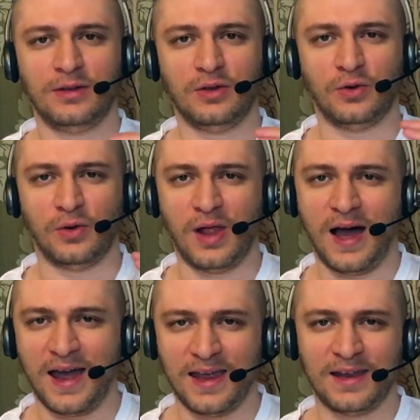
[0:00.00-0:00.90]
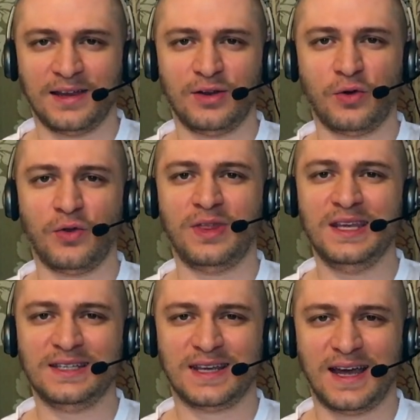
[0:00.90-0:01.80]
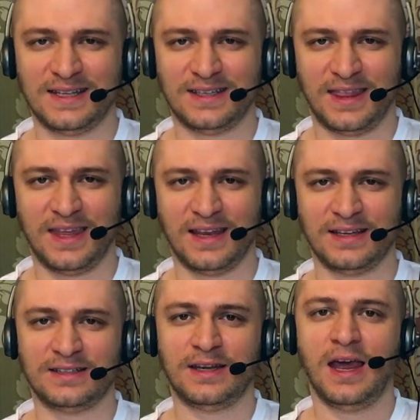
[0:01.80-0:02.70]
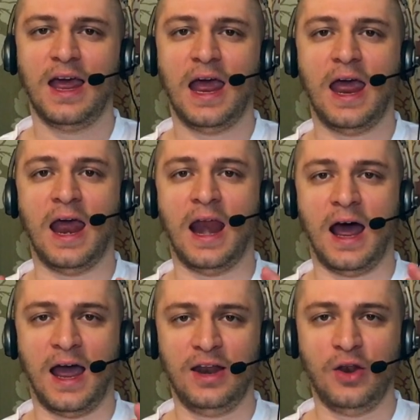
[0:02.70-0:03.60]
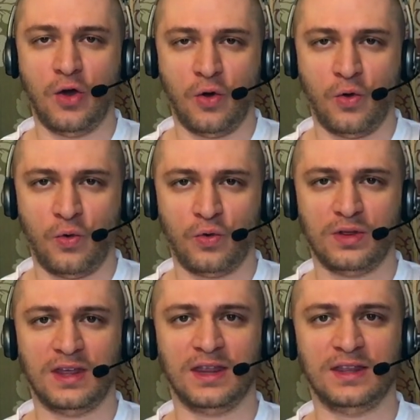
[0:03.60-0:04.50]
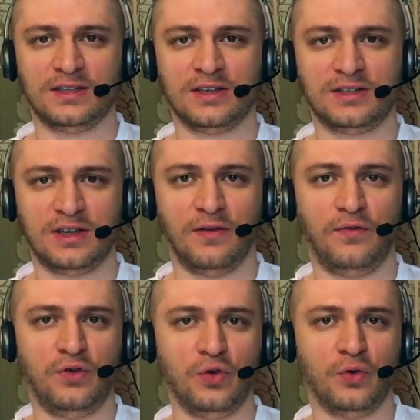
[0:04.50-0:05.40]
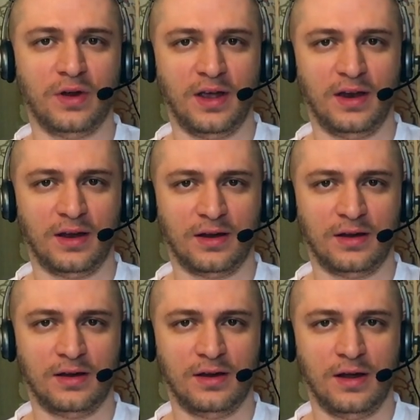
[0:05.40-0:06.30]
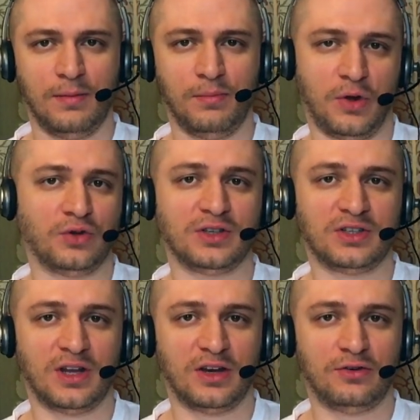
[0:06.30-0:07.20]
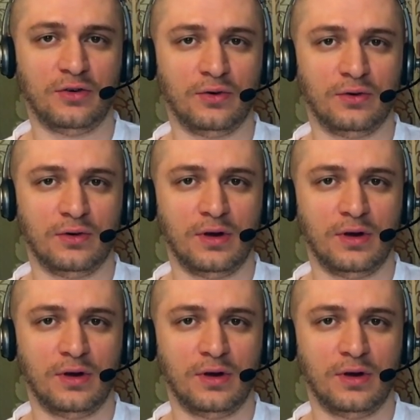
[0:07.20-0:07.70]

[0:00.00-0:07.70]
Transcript: You're lying. You know these kinds of things. And I know that this is infuriating because it's not true,